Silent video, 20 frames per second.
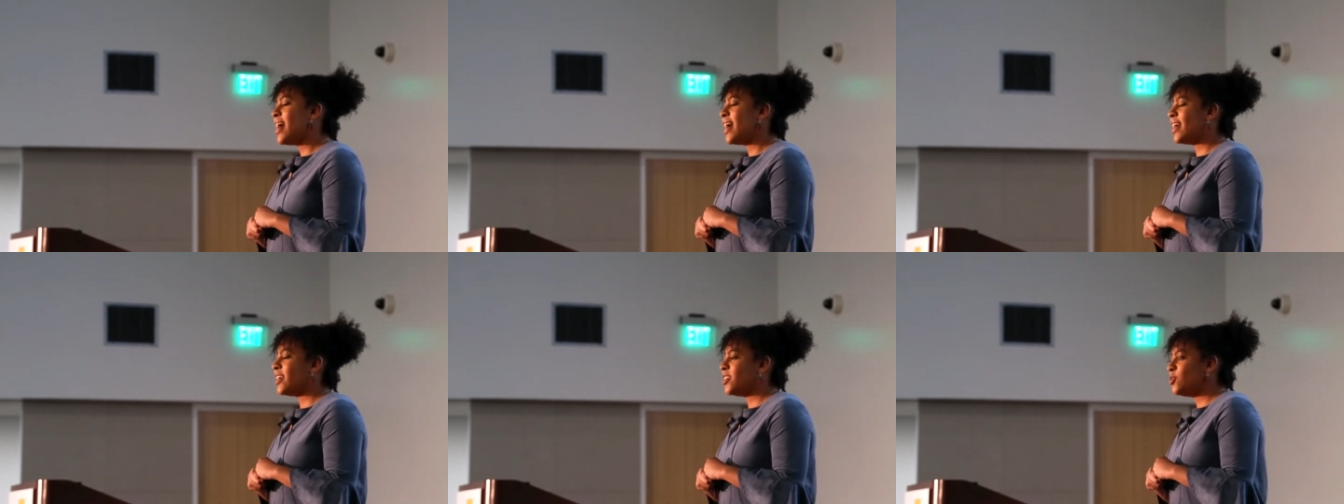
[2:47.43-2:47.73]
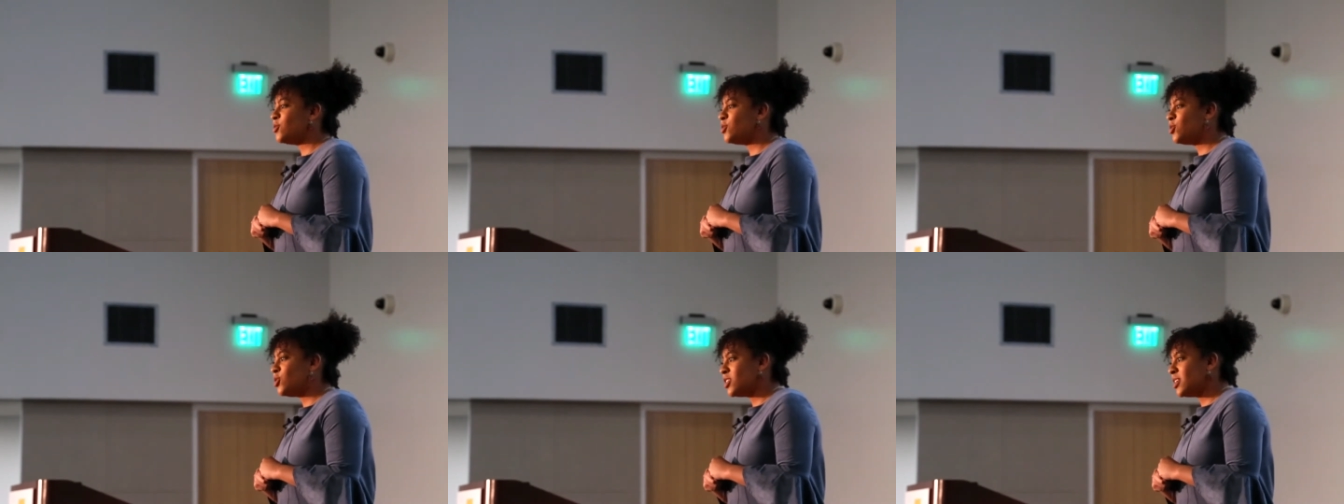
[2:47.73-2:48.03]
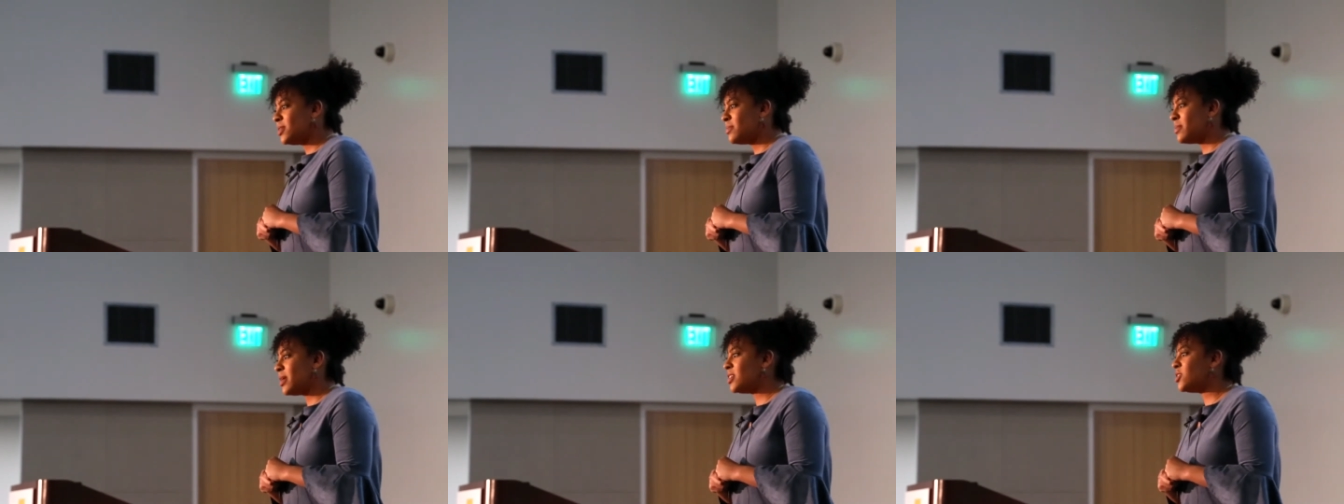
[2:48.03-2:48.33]
And
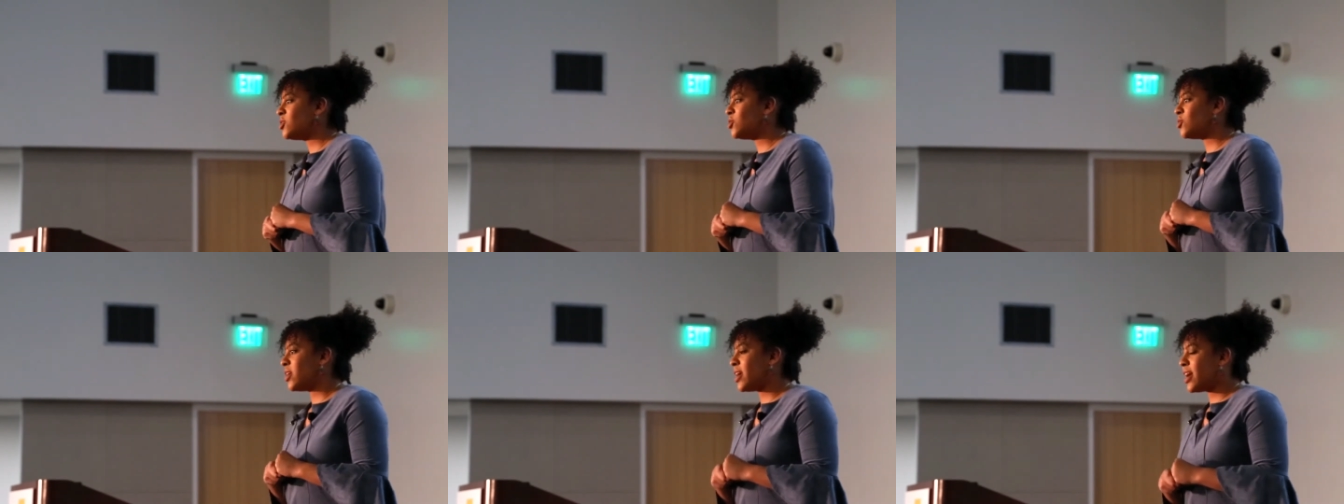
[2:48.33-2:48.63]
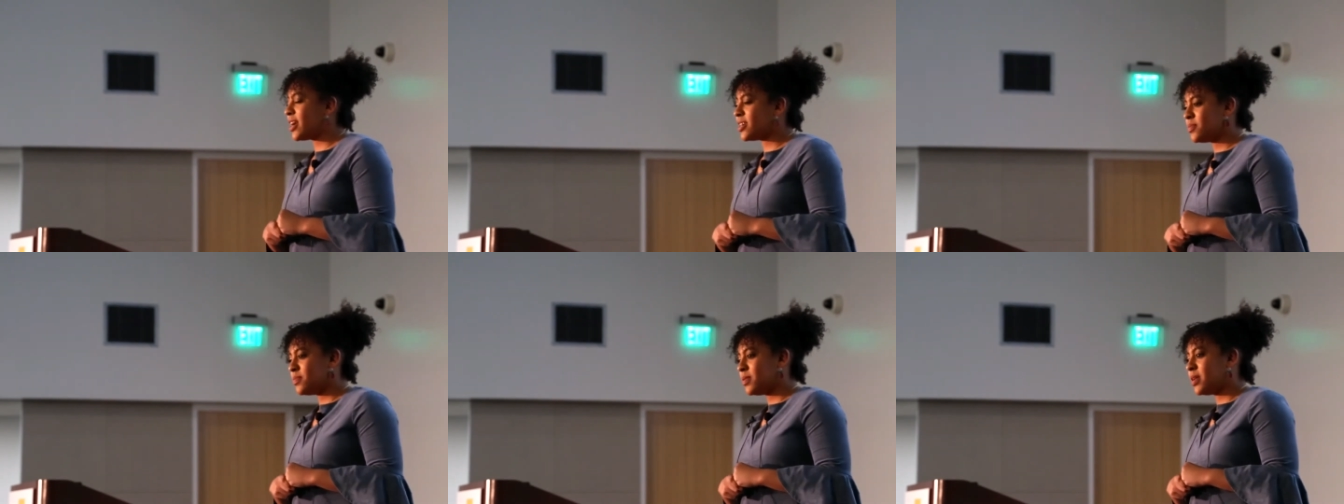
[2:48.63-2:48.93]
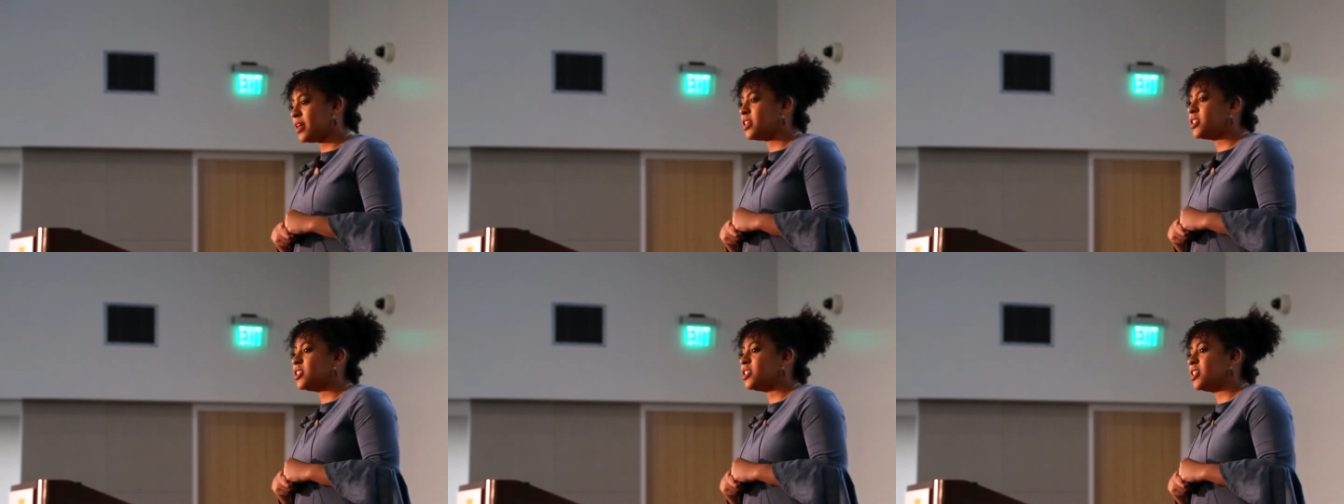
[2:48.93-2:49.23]
usually, my short
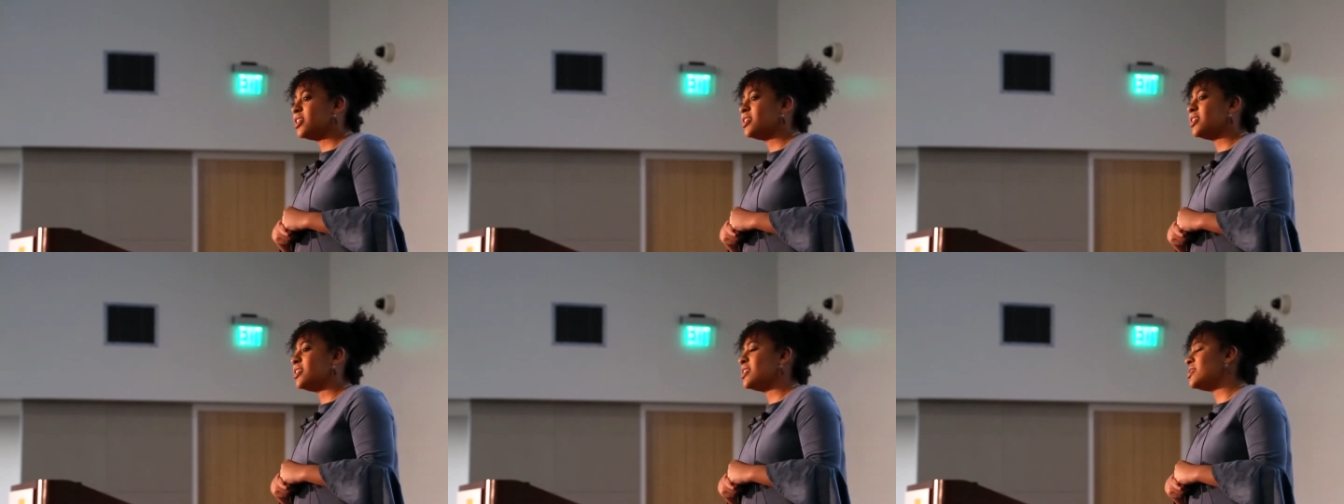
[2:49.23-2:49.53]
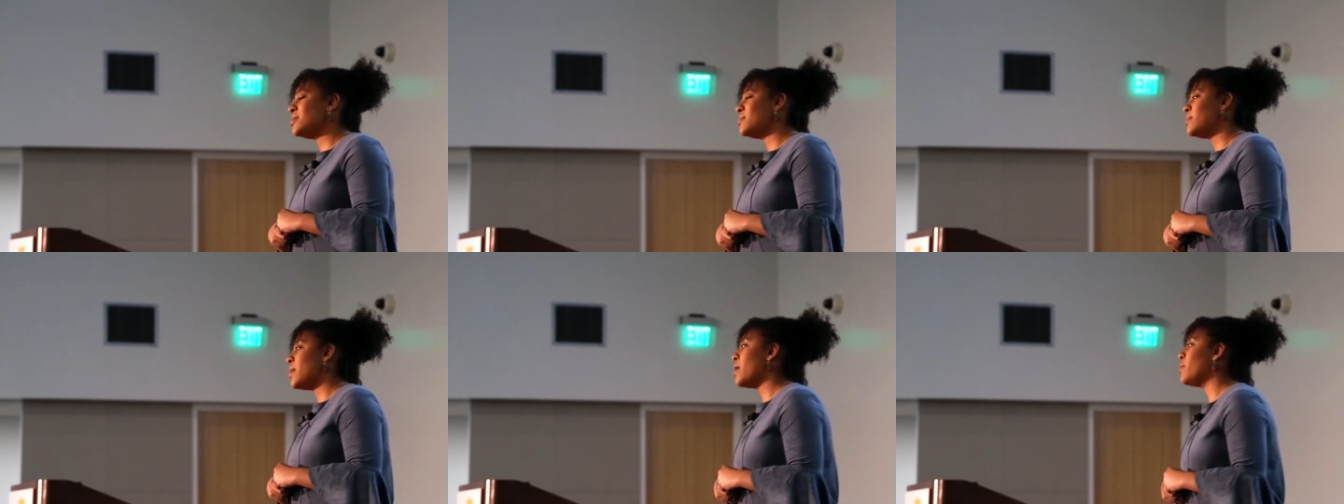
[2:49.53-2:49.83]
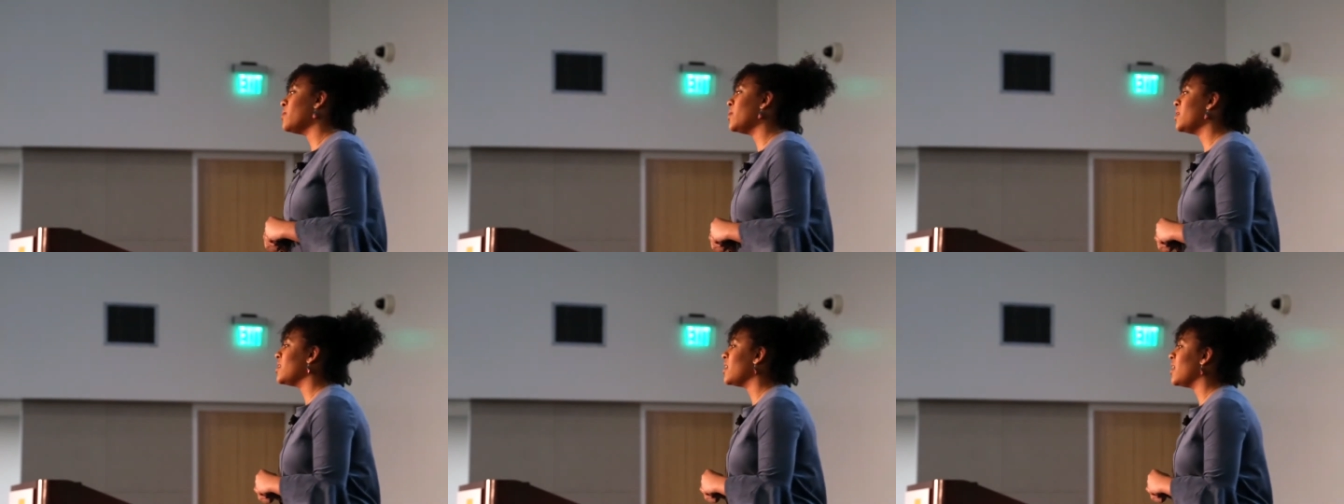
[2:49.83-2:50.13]
explanation is
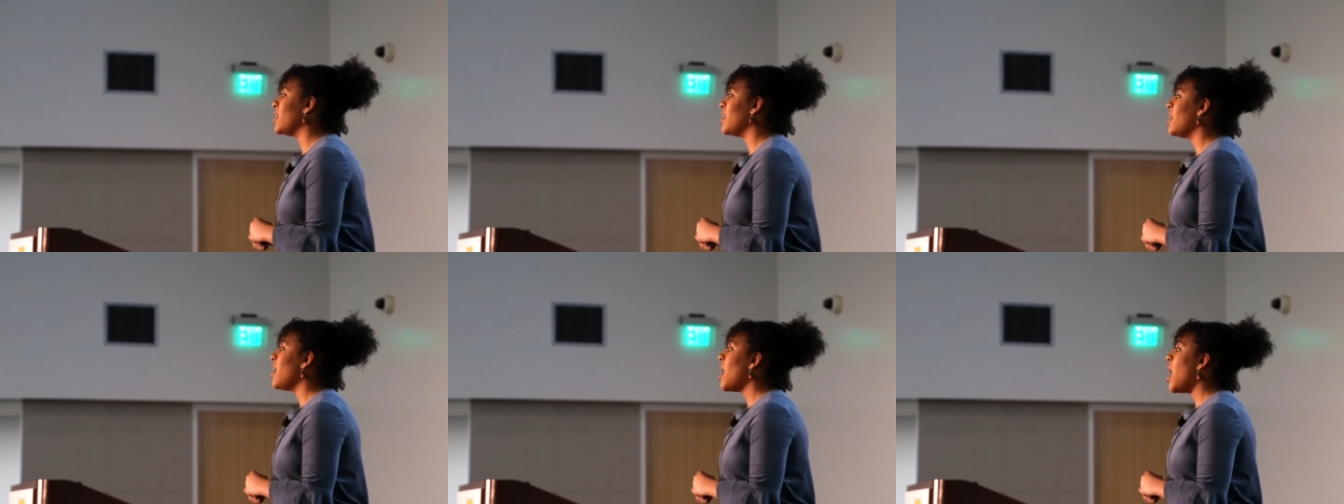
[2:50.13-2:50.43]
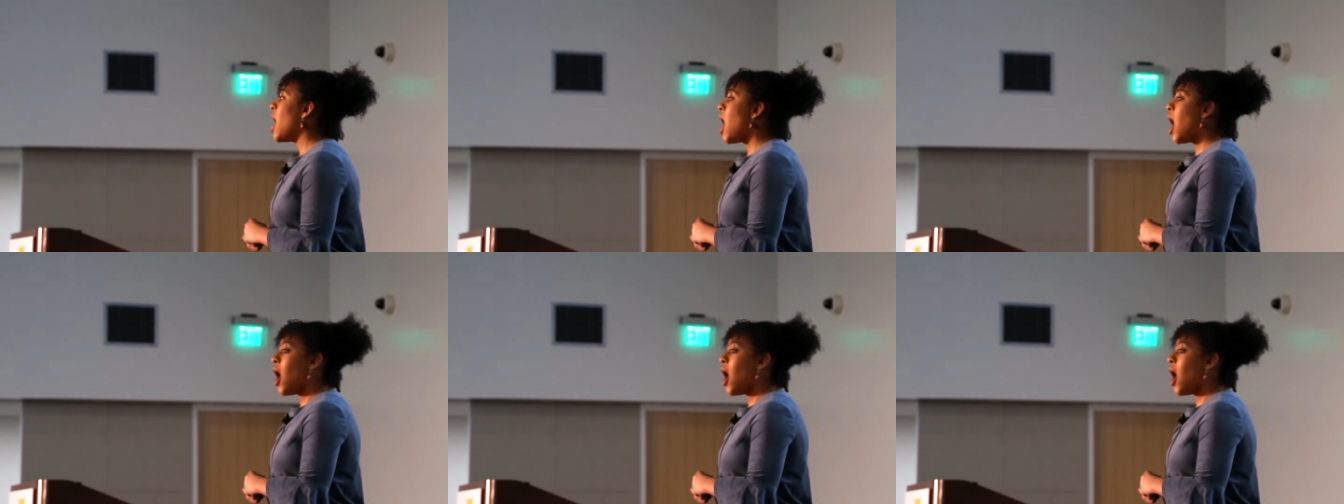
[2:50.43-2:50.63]
met with a,